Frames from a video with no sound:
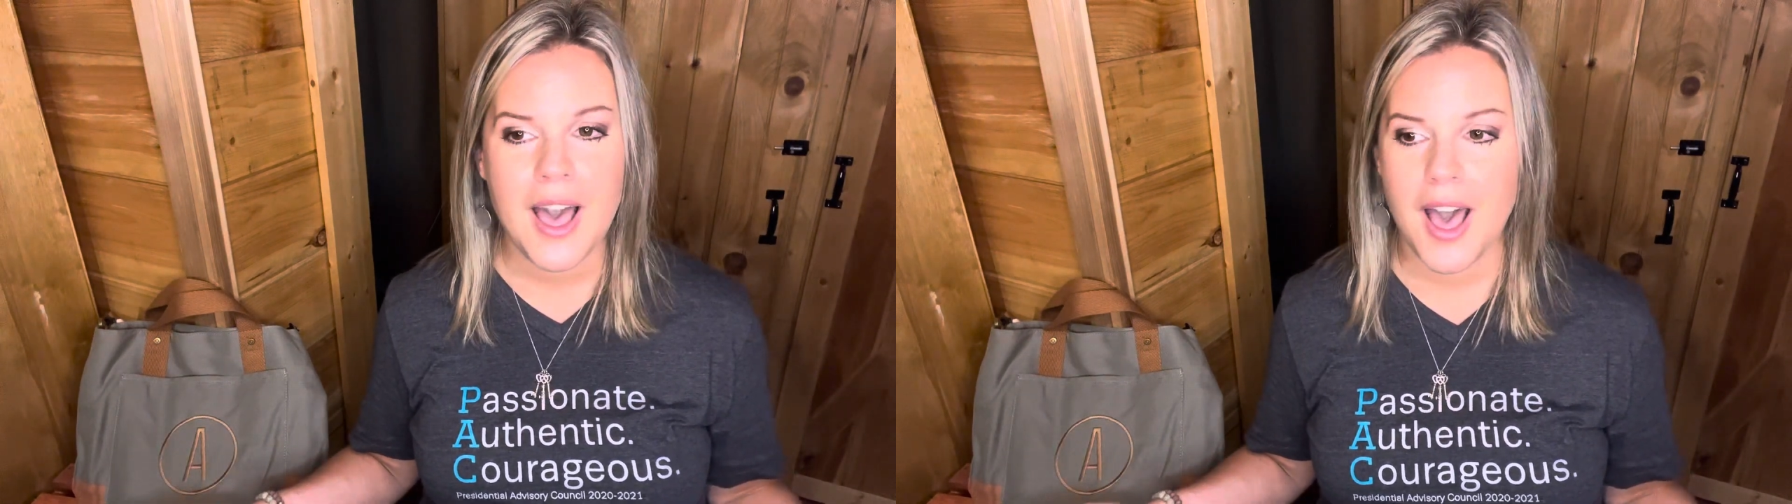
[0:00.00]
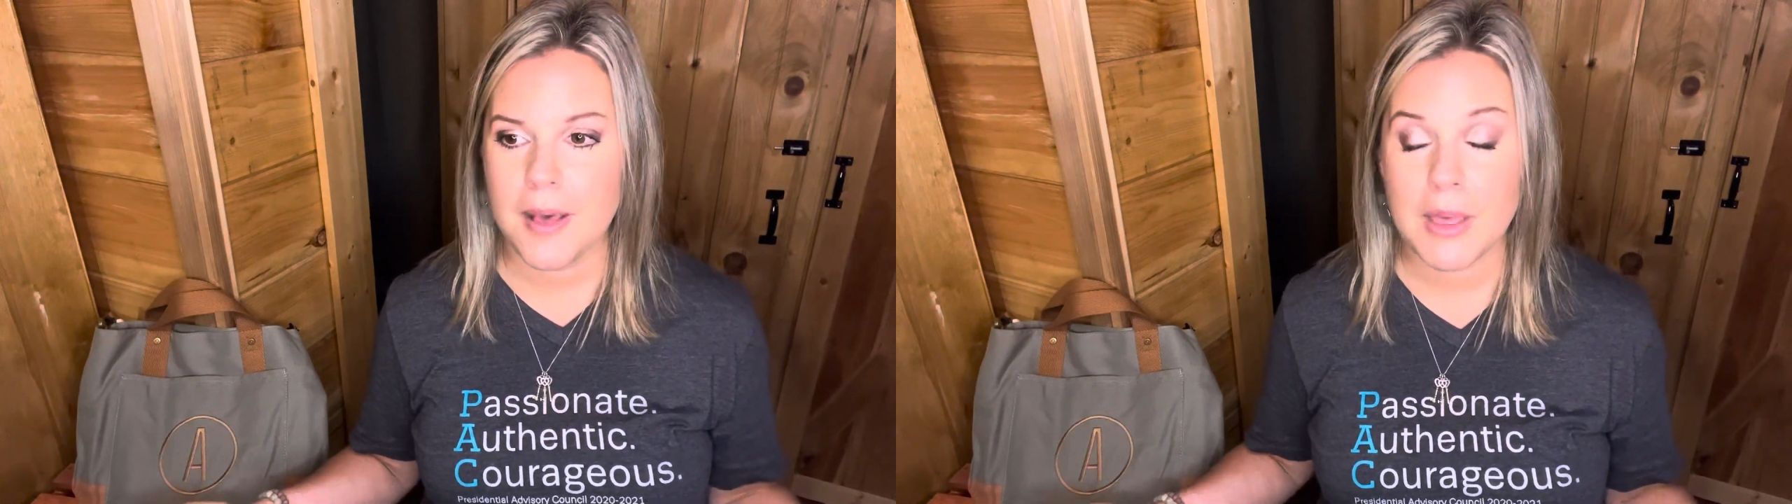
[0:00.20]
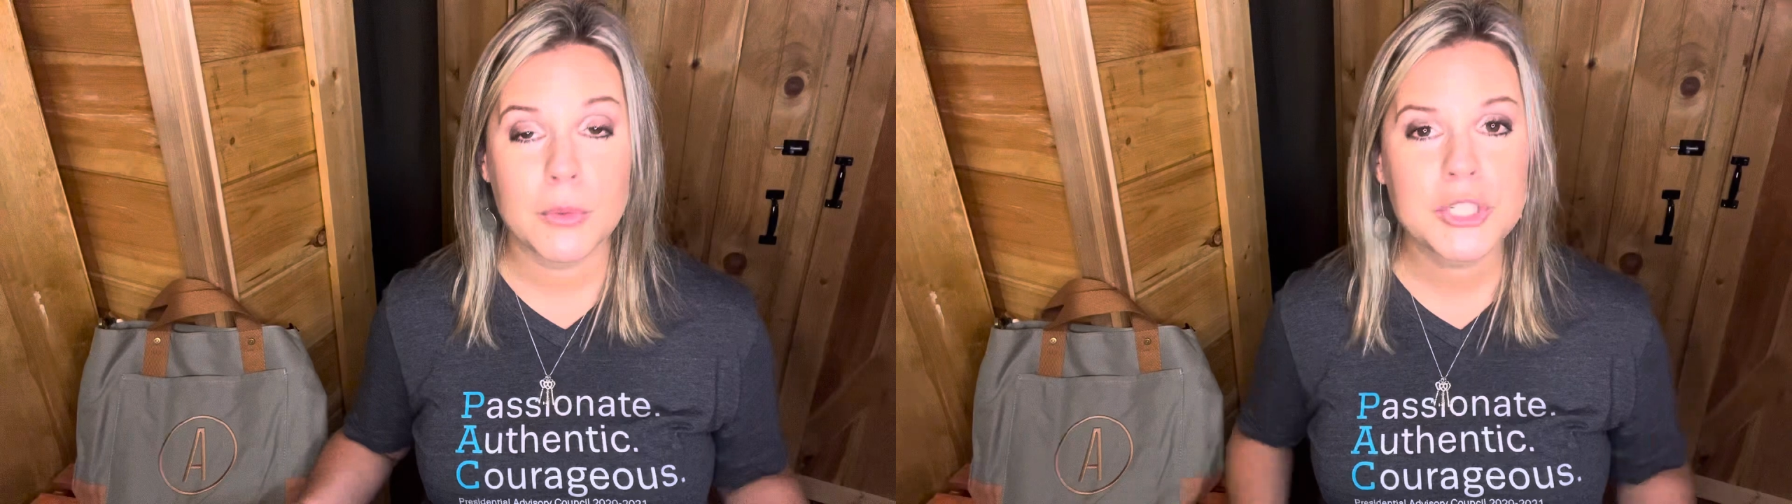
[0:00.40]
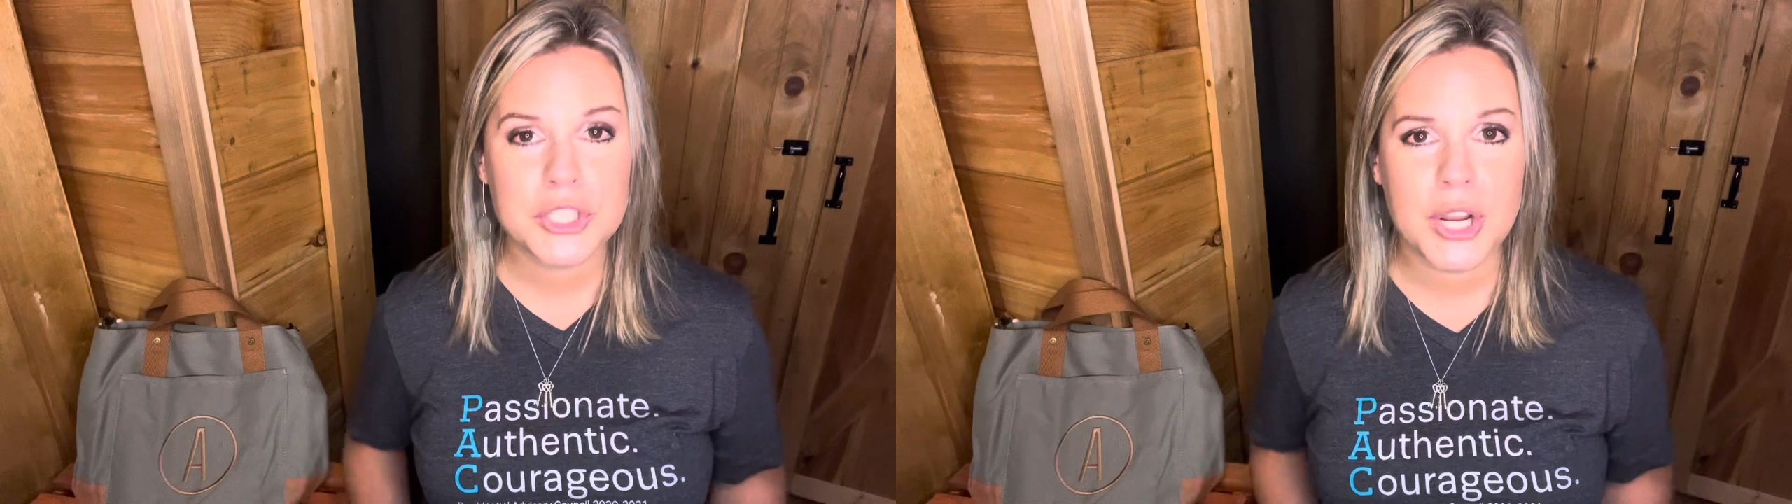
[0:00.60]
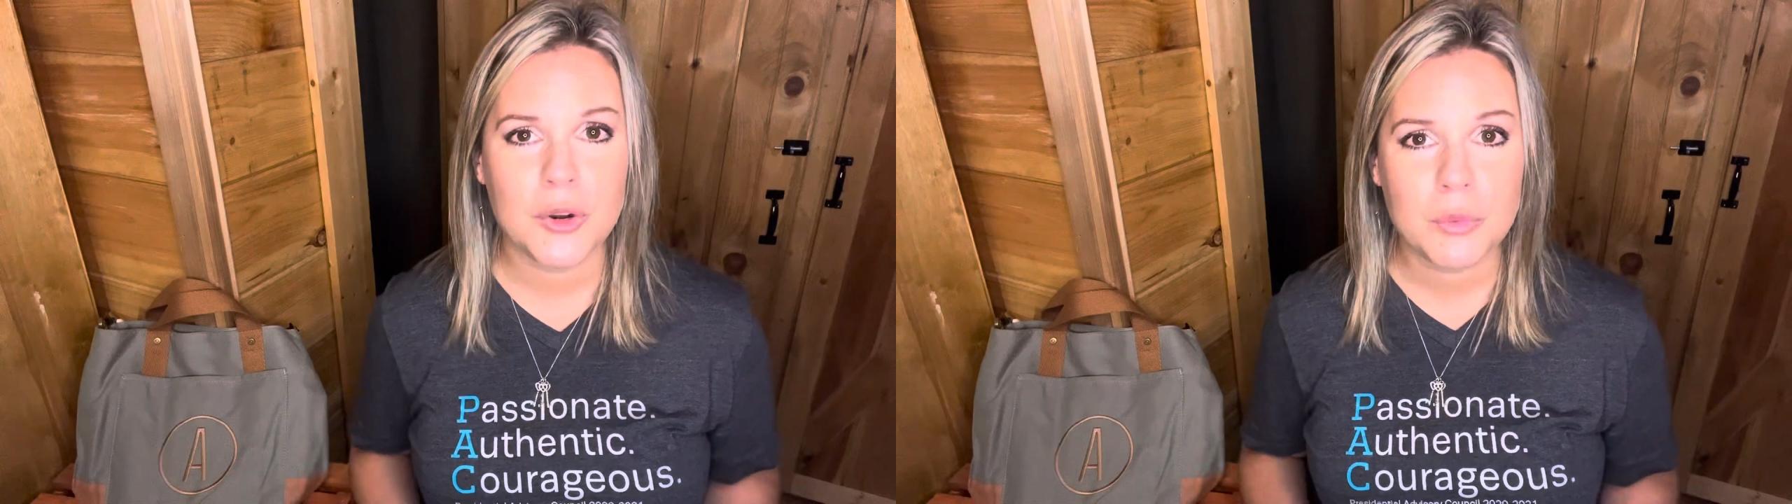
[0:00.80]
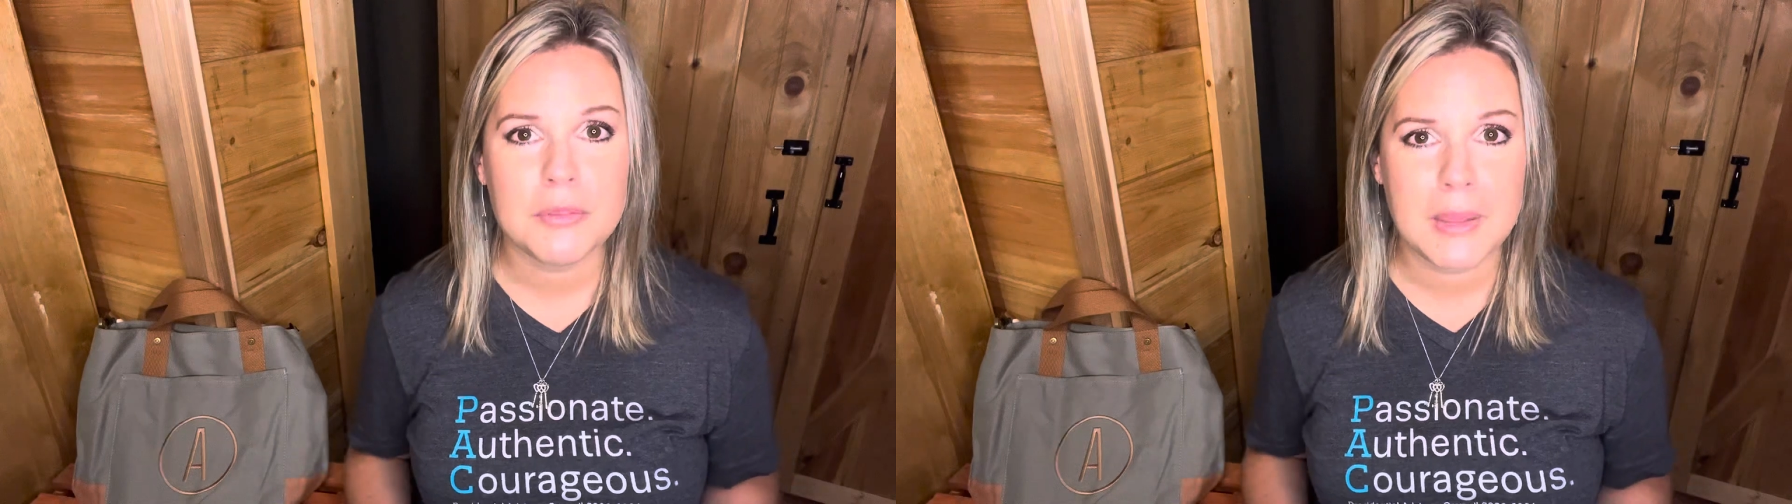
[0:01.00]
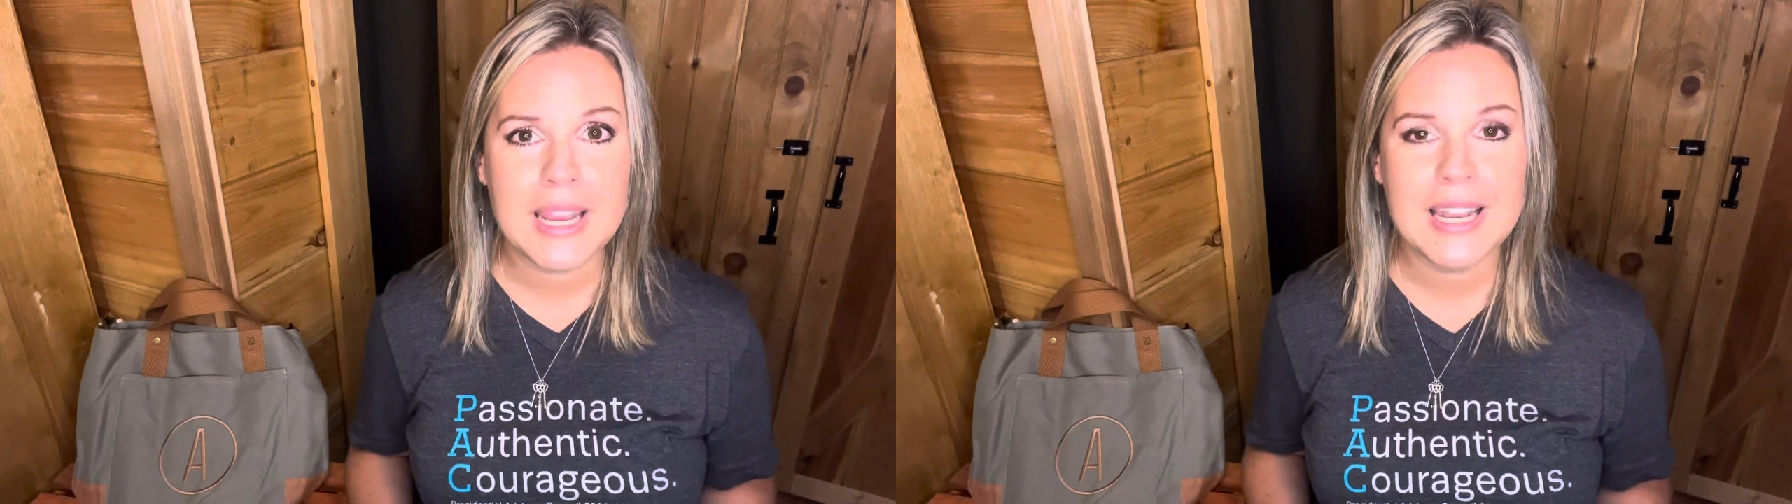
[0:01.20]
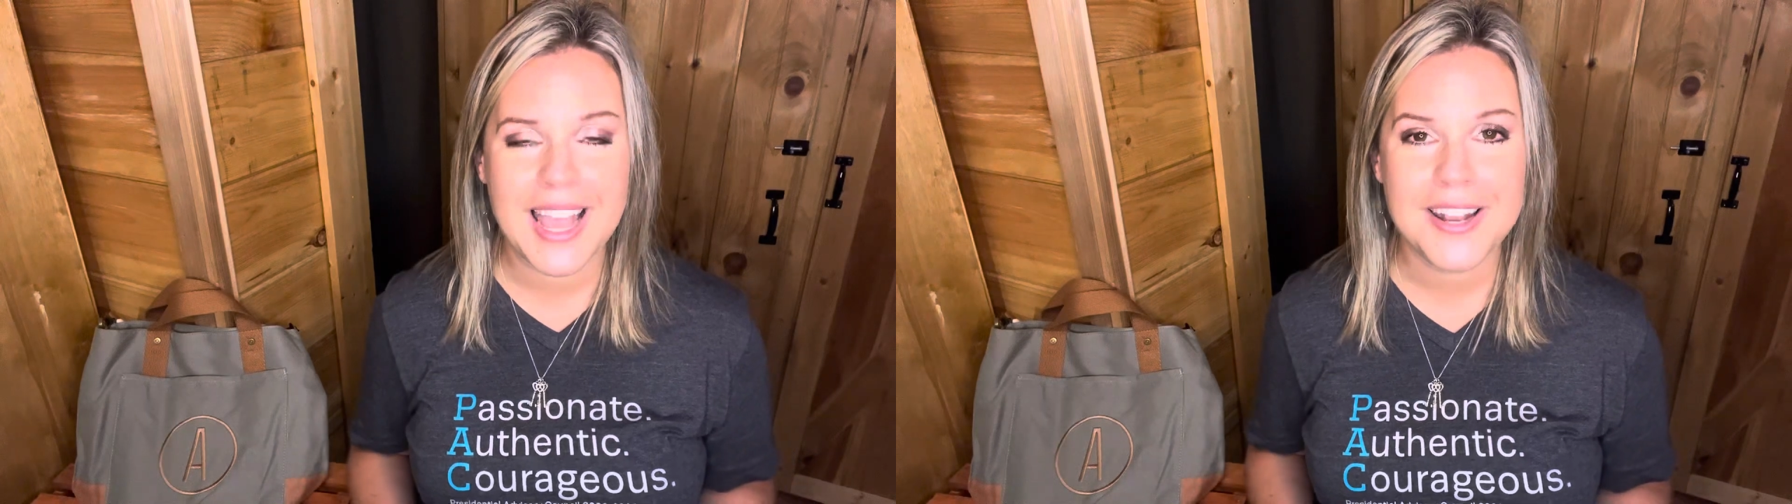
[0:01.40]
um, that was shared with
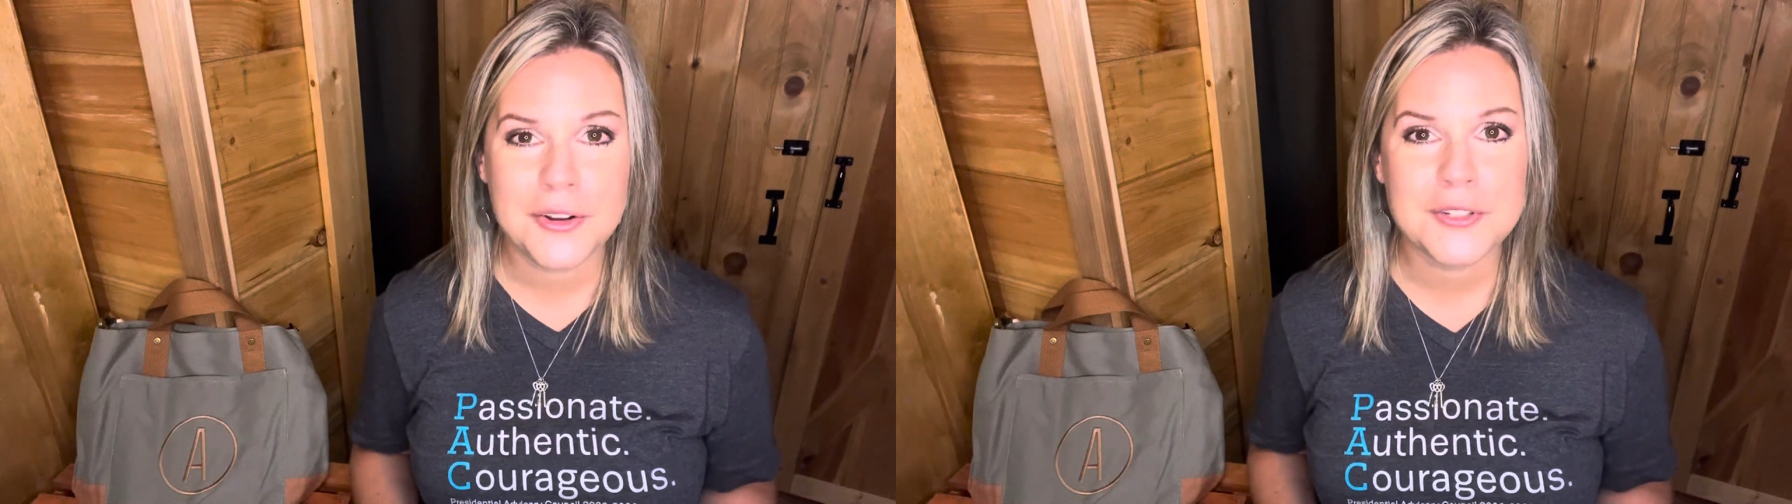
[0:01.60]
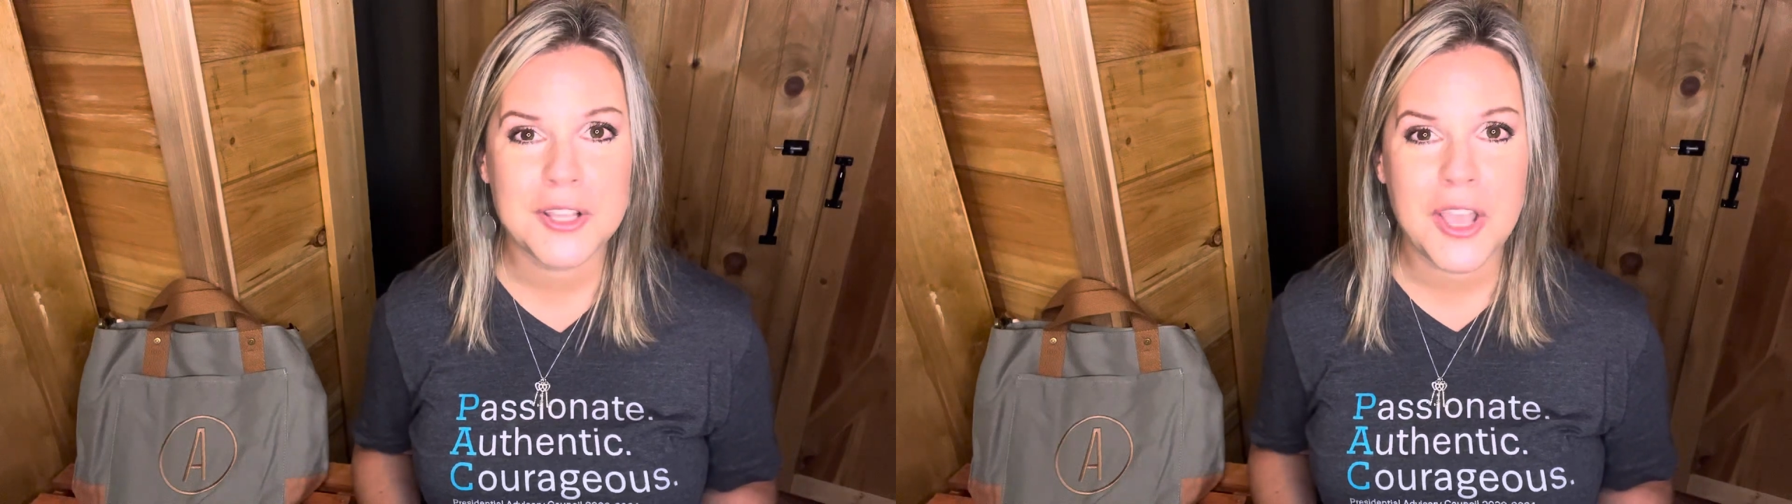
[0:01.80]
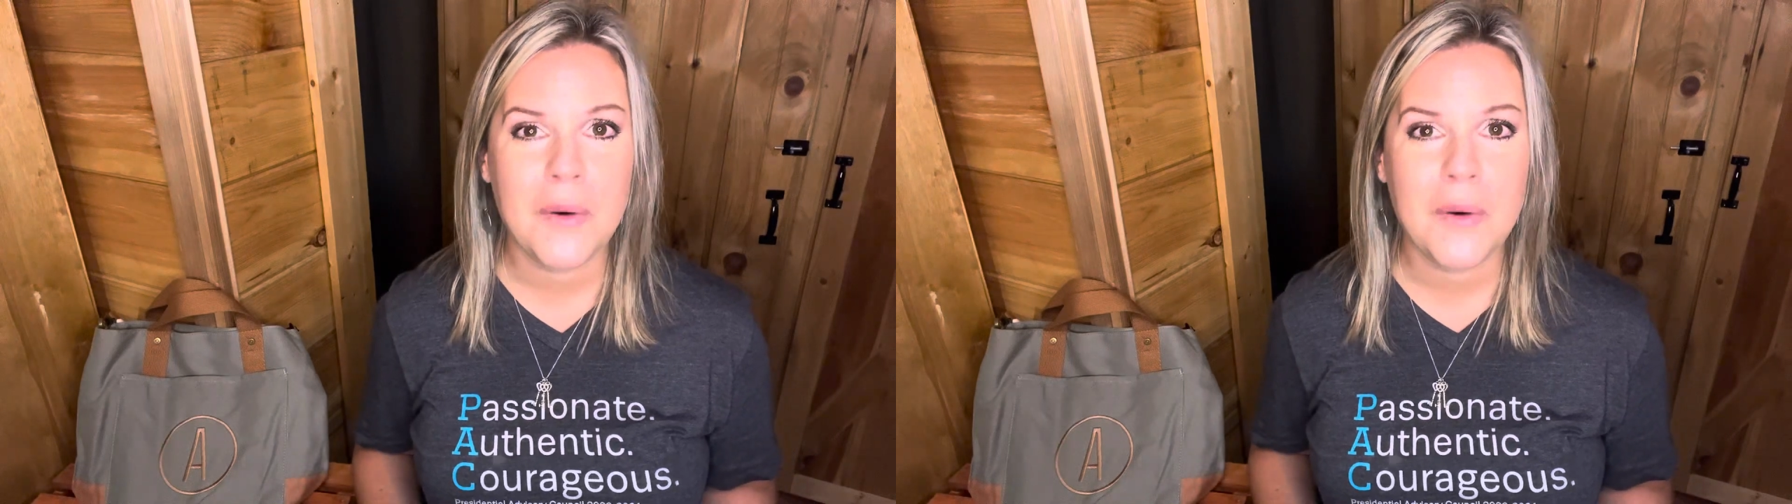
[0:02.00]
me nine years ago.